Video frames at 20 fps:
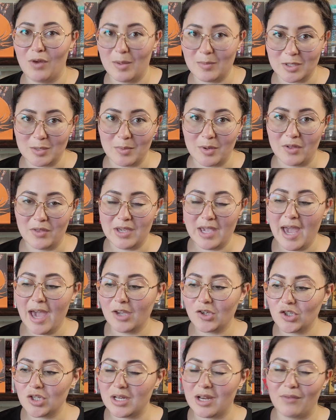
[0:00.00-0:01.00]
ramped up all the
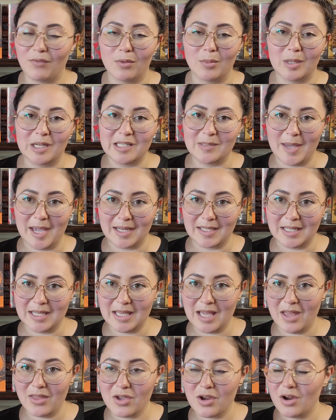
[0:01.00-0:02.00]
action, everybody's back
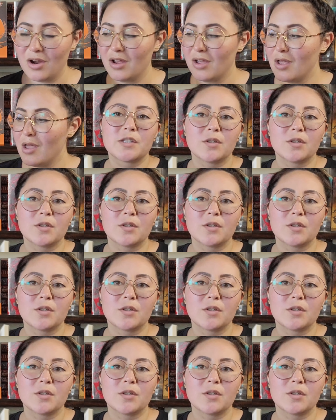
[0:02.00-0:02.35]
together.